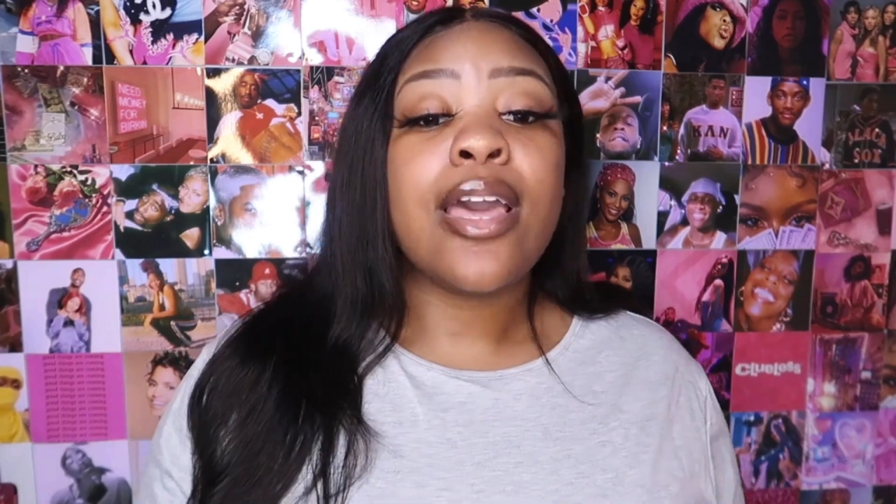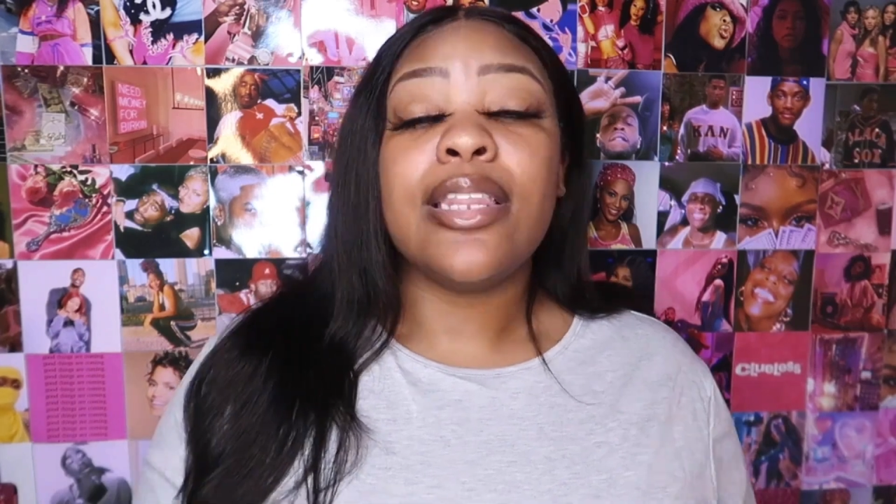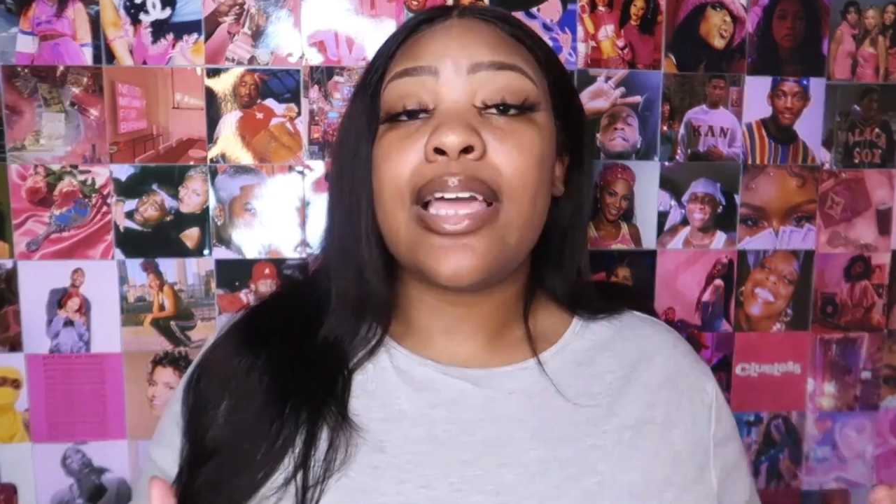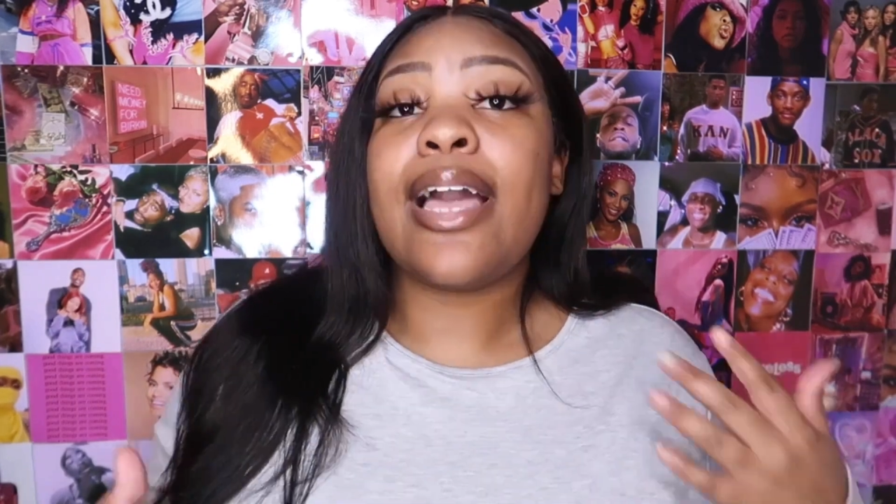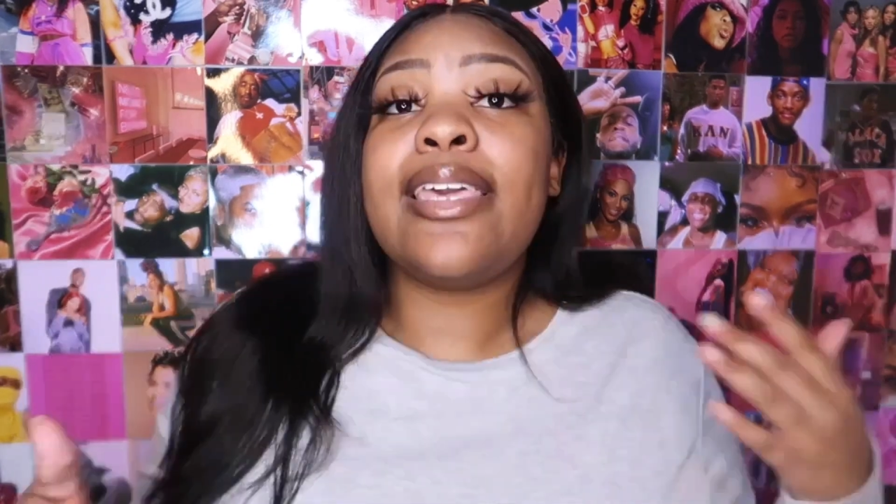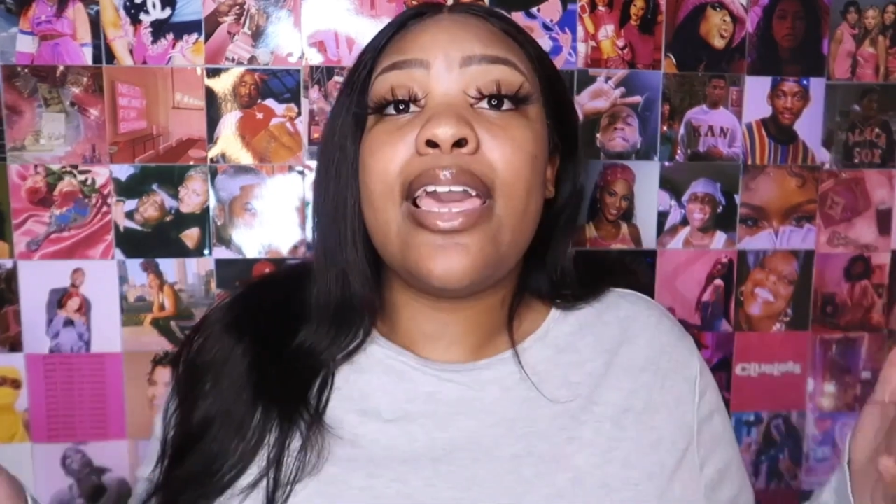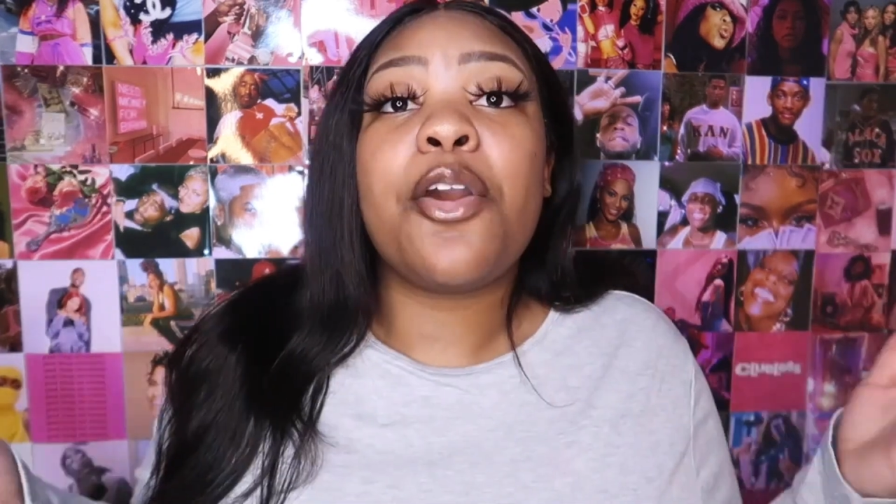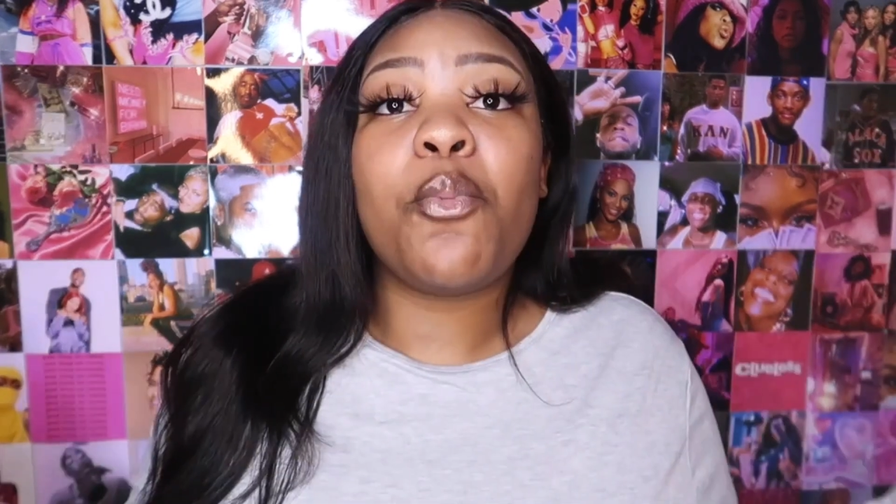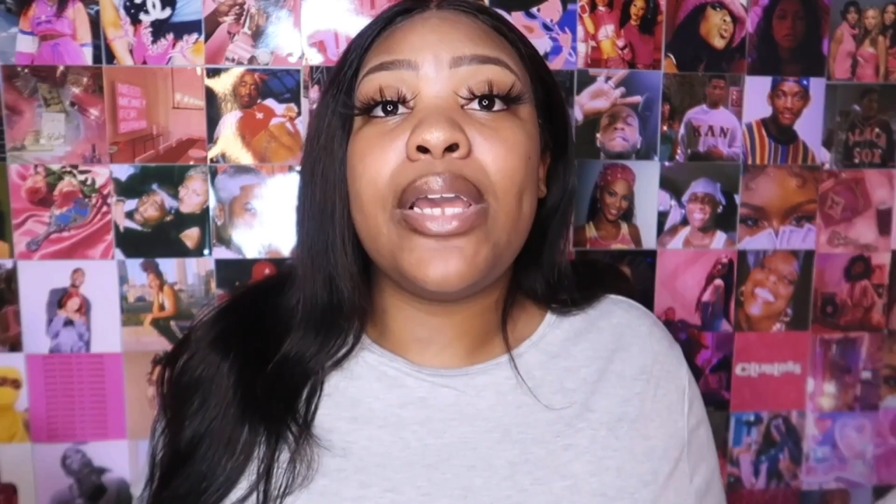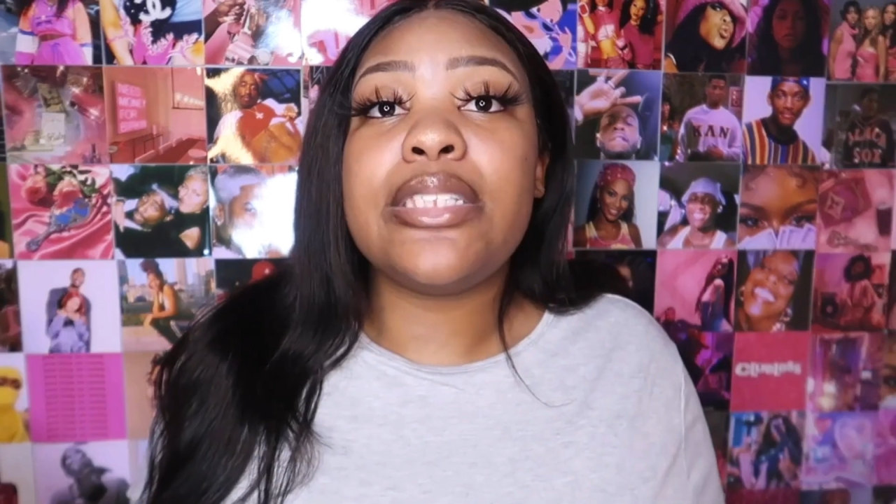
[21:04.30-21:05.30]
Like, I
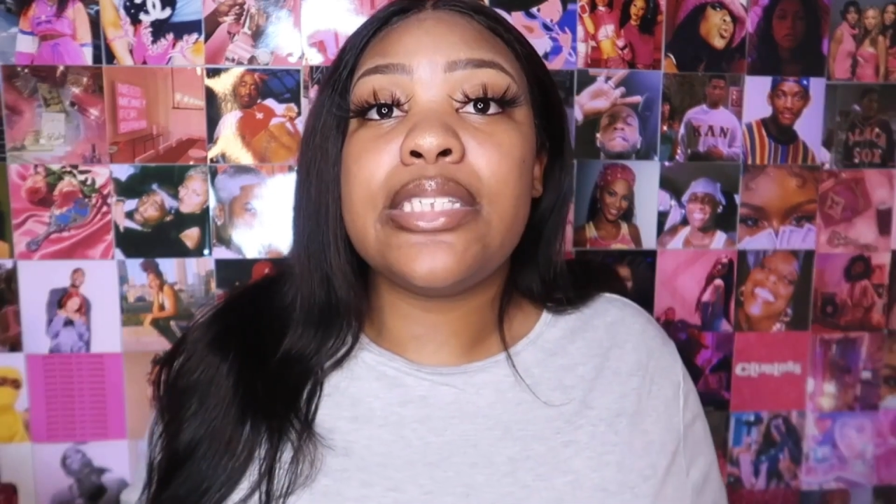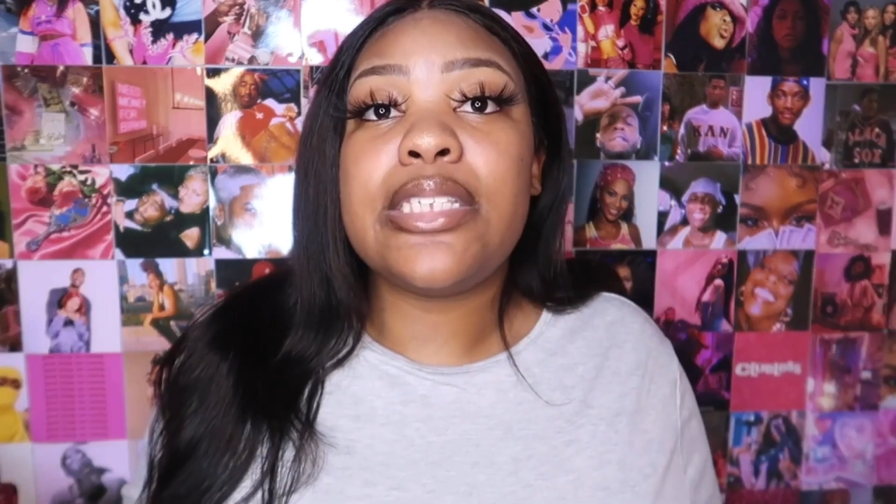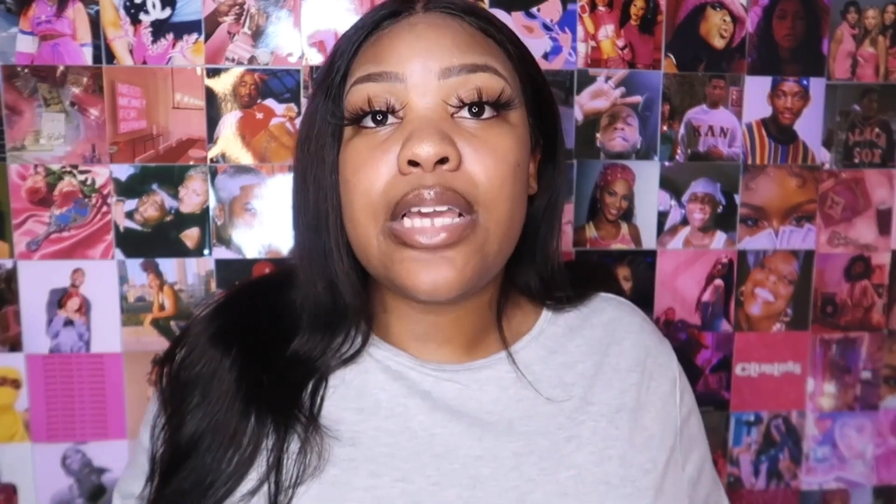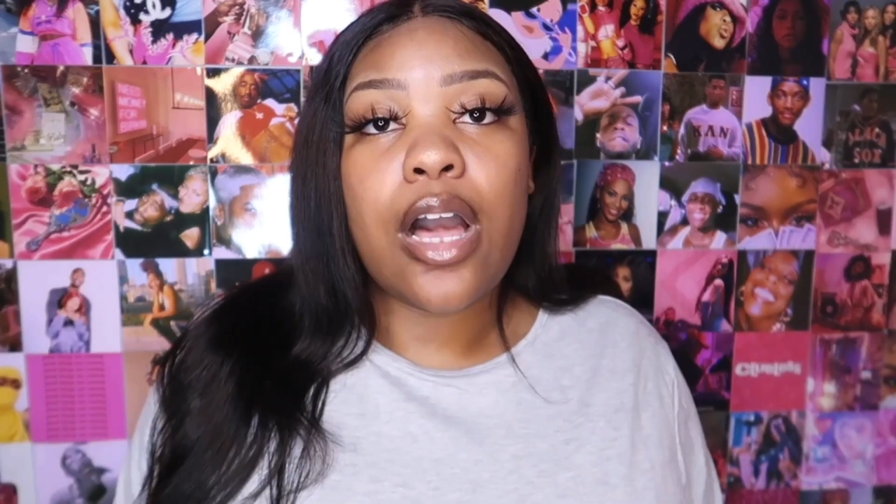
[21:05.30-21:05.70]
can't wait to see